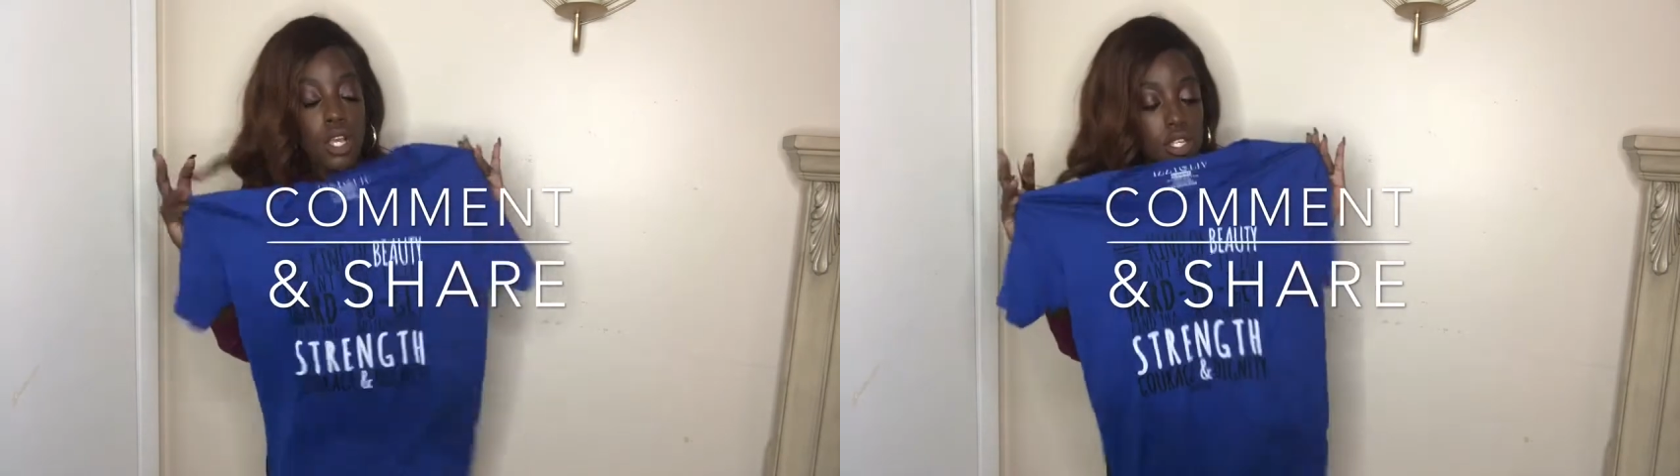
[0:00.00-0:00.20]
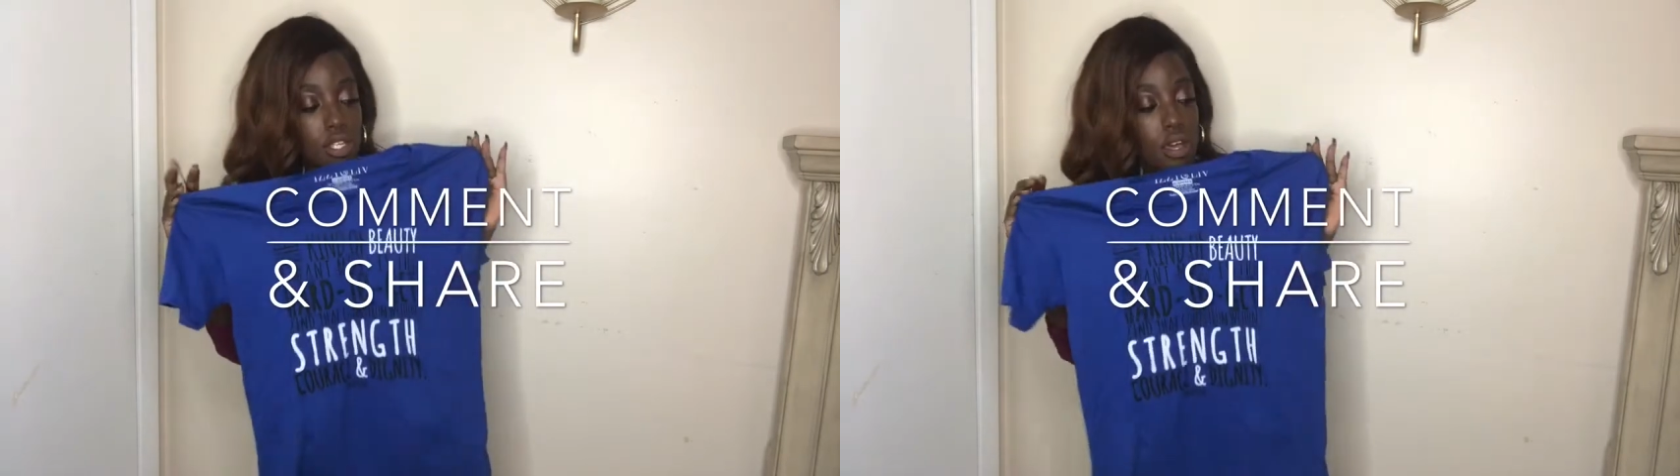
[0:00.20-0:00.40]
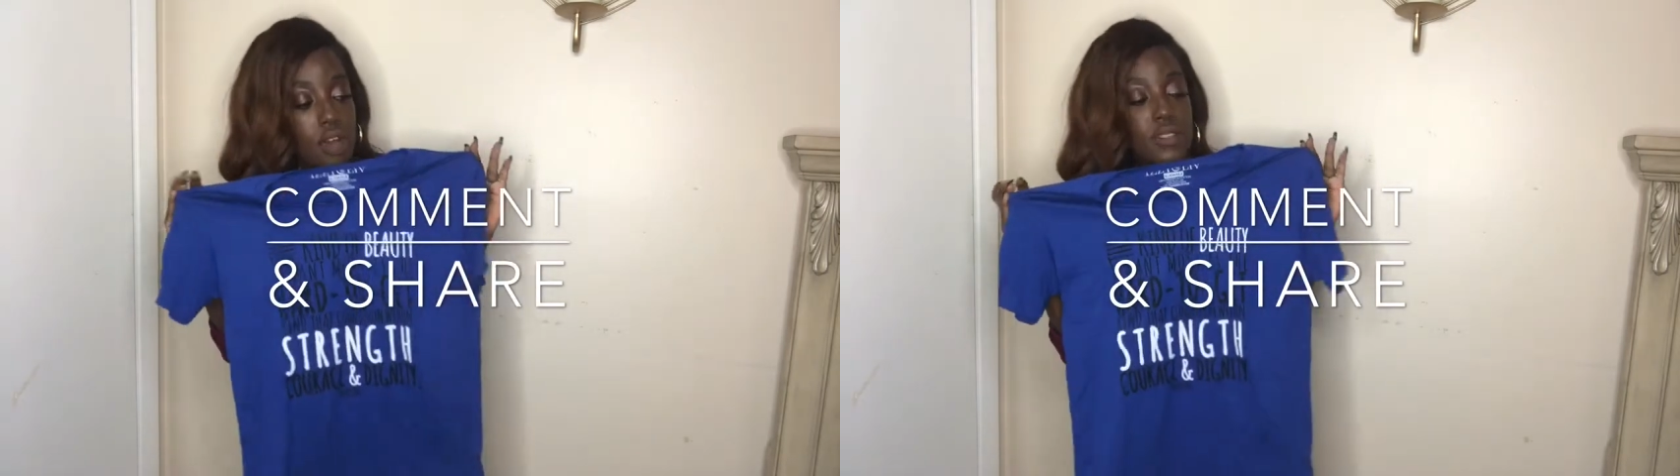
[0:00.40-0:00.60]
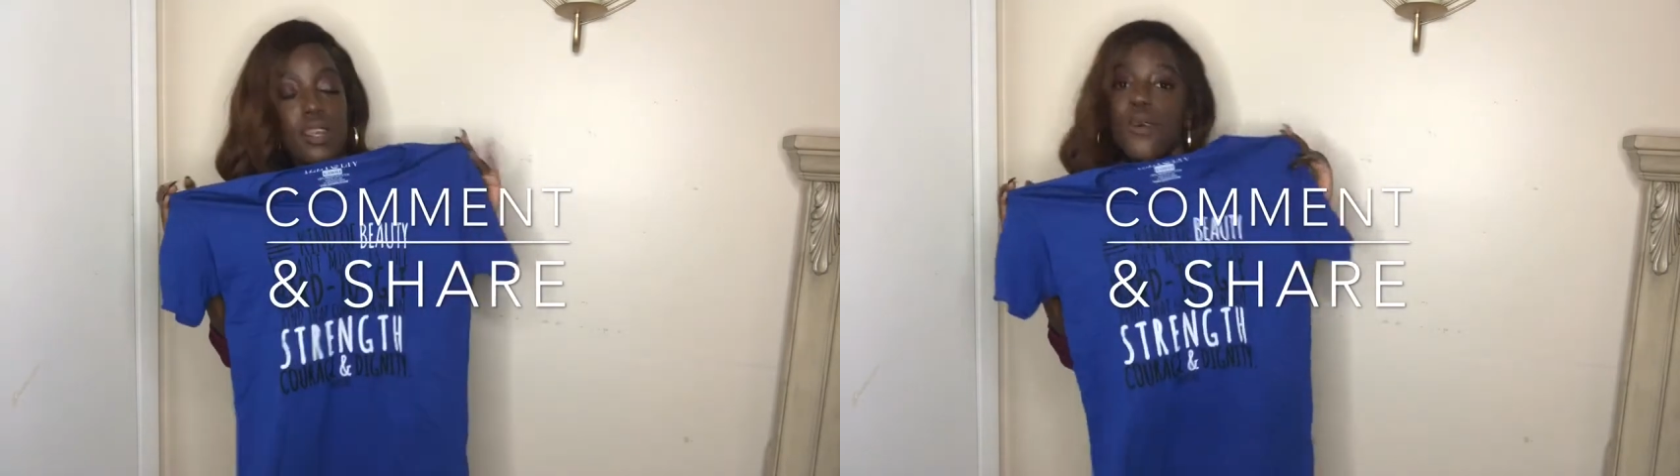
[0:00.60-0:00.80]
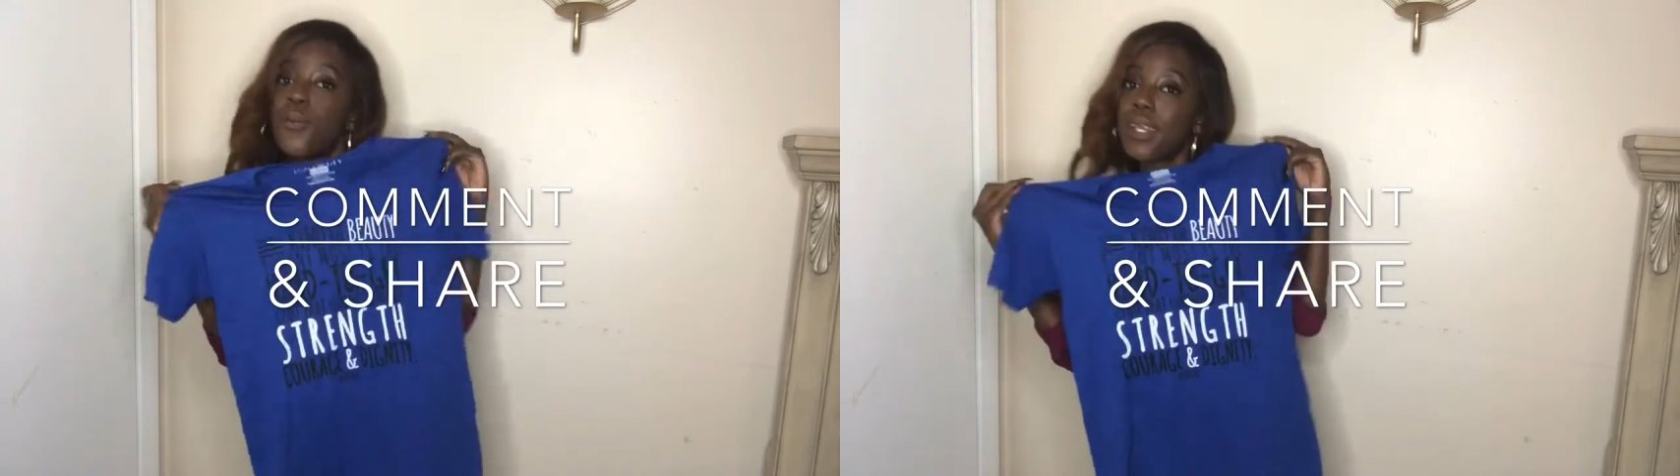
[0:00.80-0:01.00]
So I was
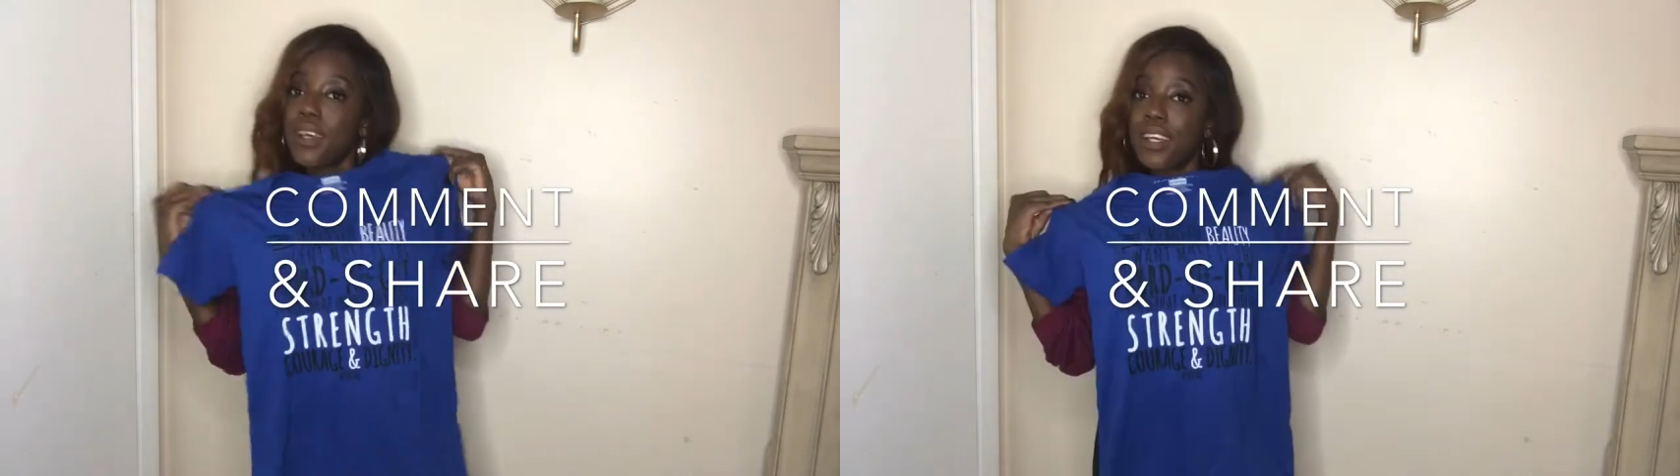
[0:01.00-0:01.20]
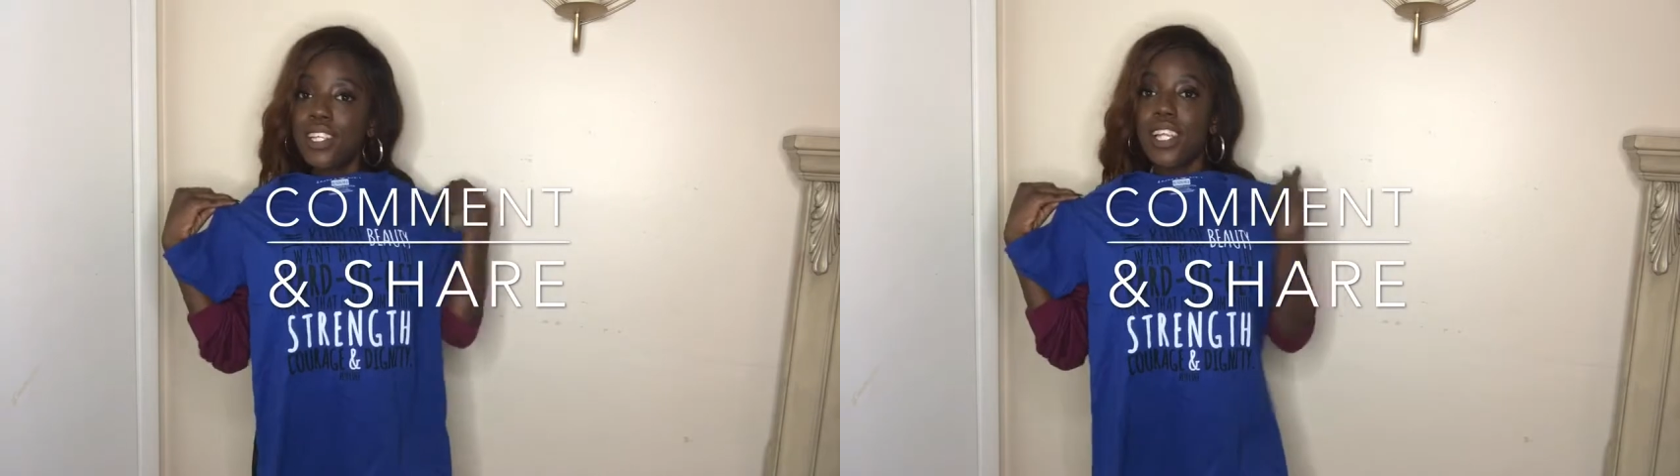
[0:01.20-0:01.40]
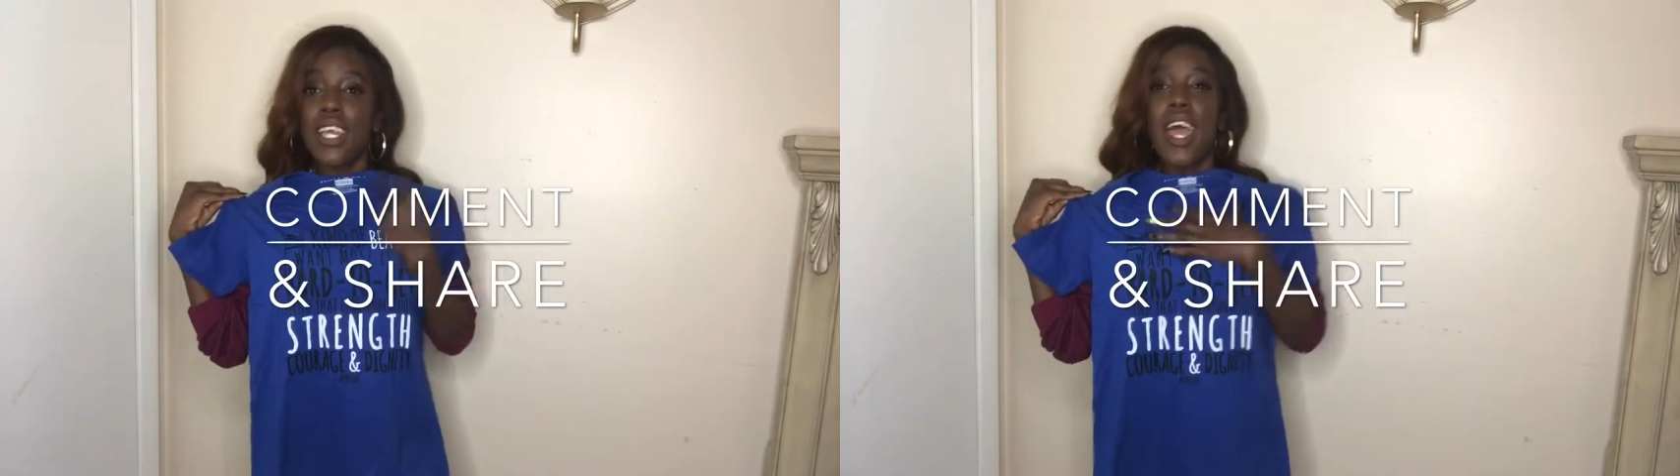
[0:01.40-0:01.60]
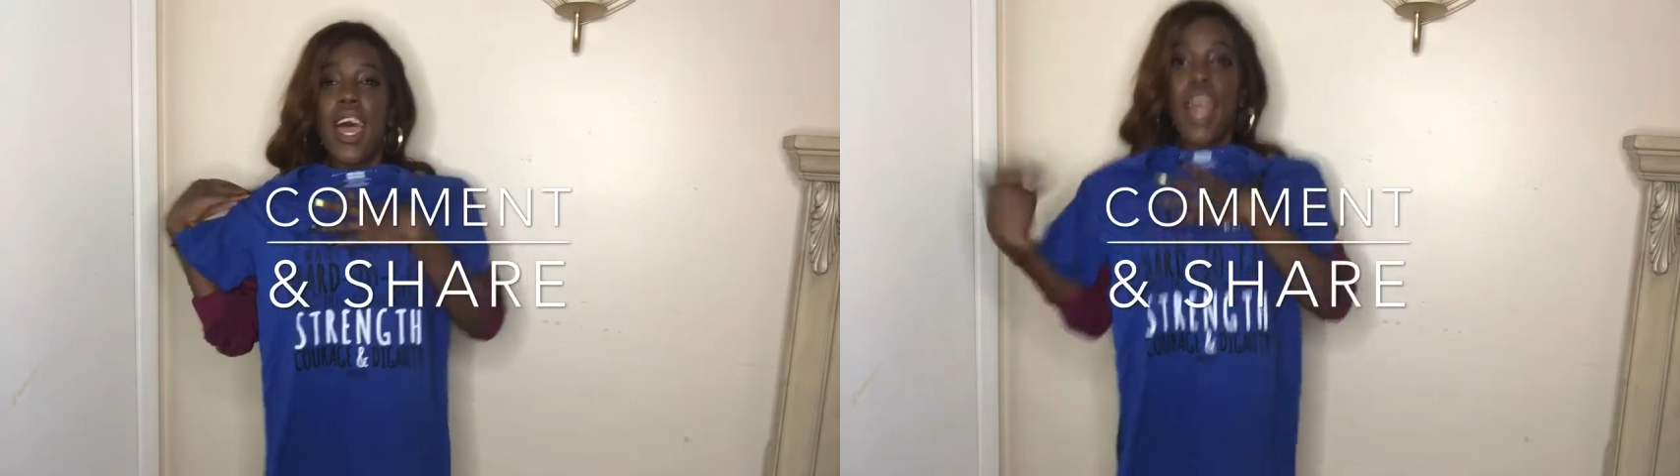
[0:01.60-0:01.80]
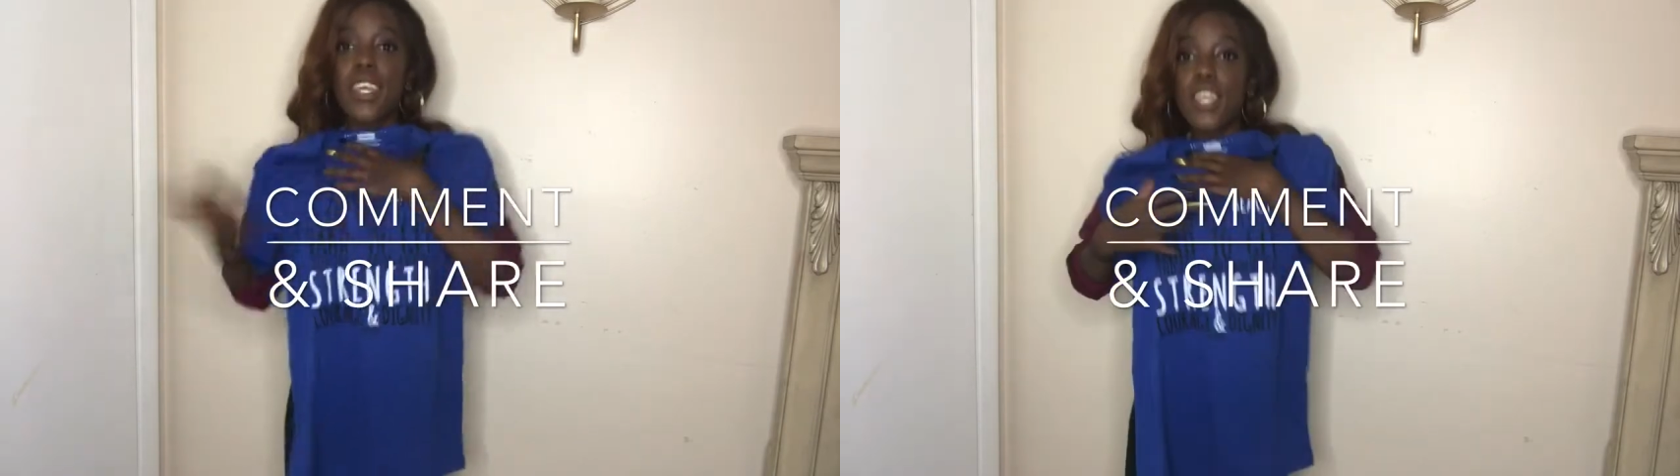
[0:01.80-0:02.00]
like, oh my gosh, like
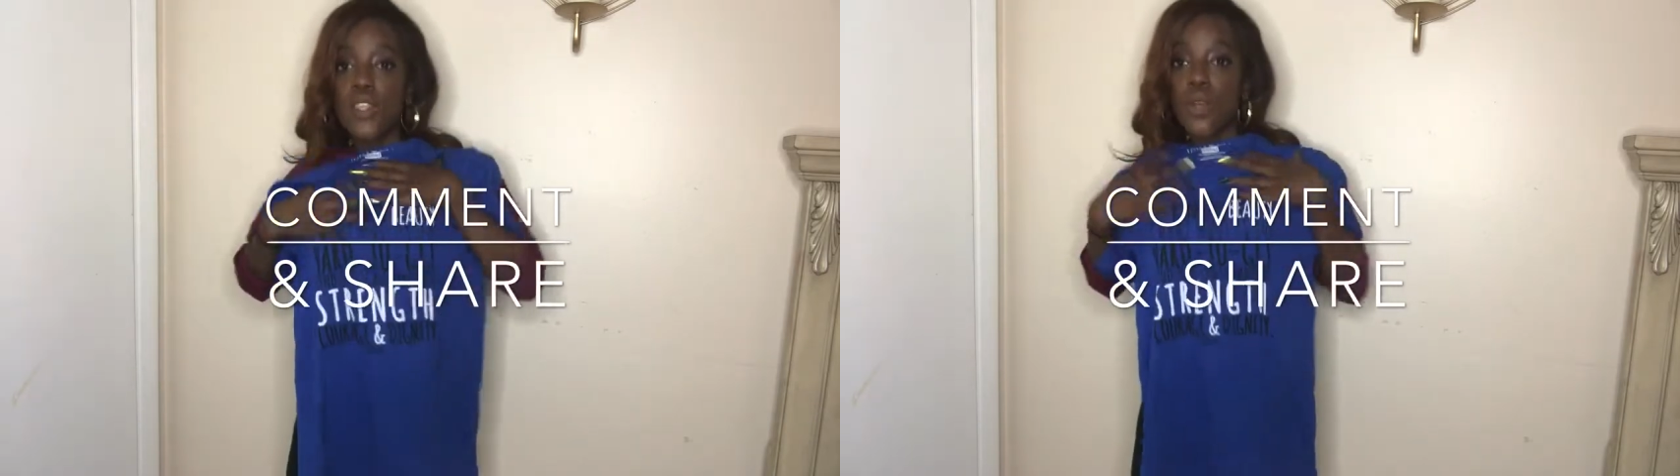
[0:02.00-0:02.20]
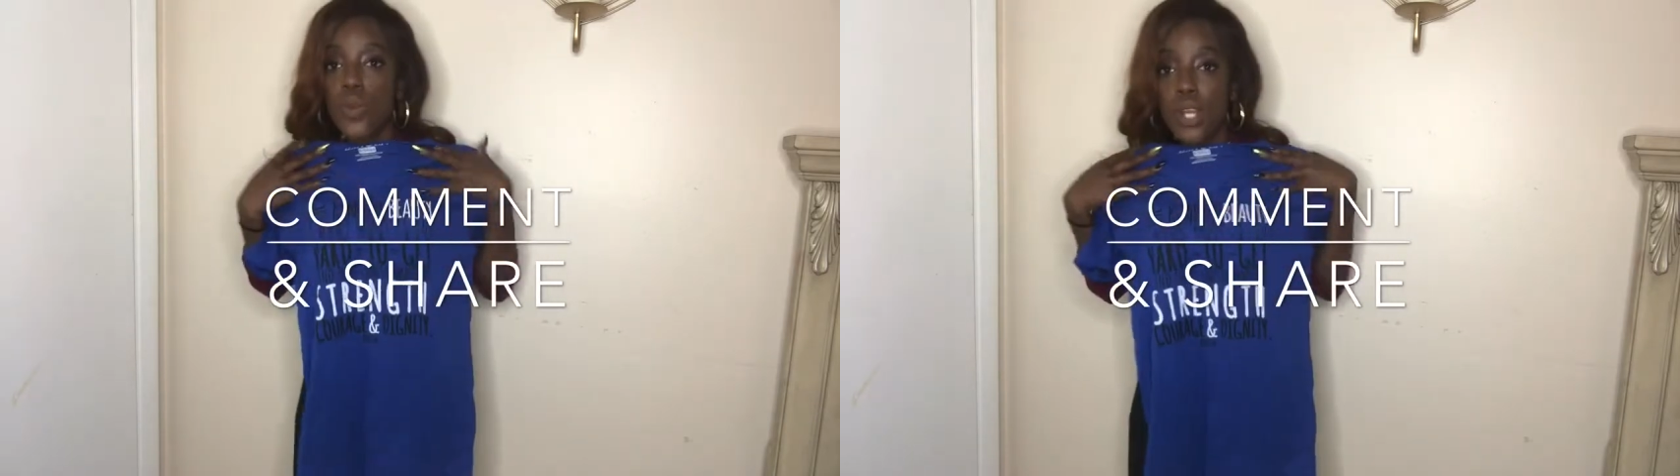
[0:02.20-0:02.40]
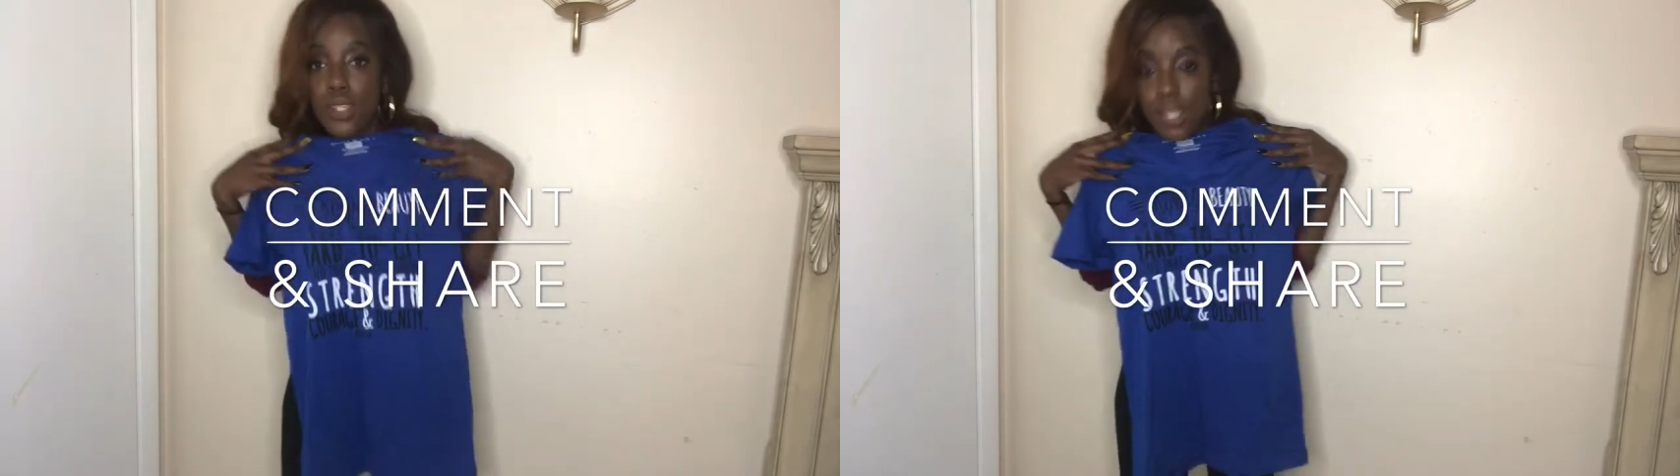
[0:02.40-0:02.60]
I can either wear it